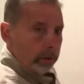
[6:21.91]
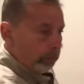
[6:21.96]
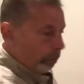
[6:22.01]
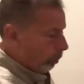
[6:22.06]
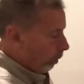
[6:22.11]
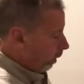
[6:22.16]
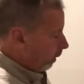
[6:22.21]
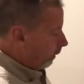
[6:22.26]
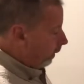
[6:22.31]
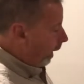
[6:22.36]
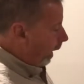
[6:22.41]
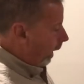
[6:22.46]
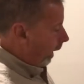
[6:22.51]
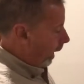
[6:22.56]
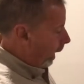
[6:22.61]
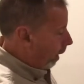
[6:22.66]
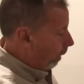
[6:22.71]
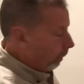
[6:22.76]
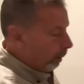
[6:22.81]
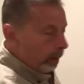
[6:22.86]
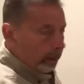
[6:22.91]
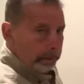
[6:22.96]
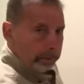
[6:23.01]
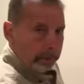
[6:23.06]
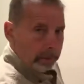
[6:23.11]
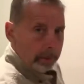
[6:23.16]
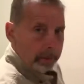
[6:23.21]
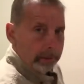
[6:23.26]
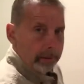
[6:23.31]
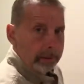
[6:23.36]
work that out.
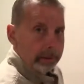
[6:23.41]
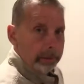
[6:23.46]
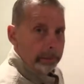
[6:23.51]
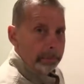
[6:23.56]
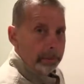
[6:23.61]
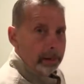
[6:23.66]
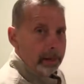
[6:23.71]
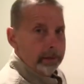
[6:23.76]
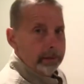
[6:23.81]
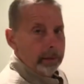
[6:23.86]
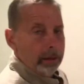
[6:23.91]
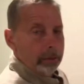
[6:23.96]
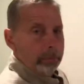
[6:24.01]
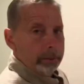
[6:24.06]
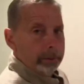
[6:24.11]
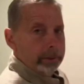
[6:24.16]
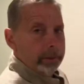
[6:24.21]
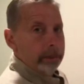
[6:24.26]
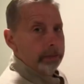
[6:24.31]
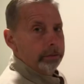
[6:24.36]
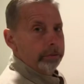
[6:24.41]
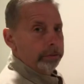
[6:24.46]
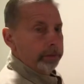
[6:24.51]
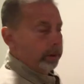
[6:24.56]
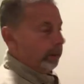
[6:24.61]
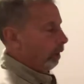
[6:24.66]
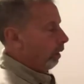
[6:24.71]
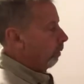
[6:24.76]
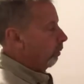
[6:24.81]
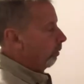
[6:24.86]
But the main thing with these
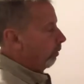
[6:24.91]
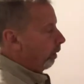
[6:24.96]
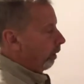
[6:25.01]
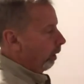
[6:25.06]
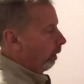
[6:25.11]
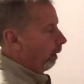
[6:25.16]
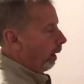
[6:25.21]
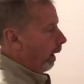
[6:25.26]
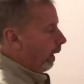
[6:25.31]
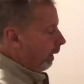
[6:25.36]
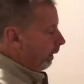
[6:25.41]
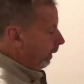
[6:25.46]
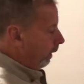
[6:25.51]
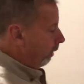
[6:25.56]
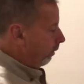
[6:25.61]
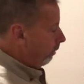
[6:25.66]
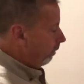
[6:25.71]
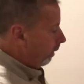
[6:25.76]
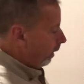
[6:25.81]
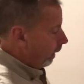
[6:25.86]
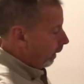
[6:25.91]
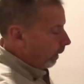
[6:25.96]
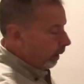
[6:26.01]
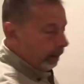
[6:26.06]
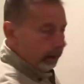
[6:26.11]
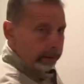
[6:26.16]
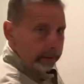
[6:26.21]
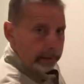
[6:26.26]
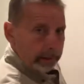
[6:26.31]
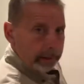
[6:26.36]
videos here on this, the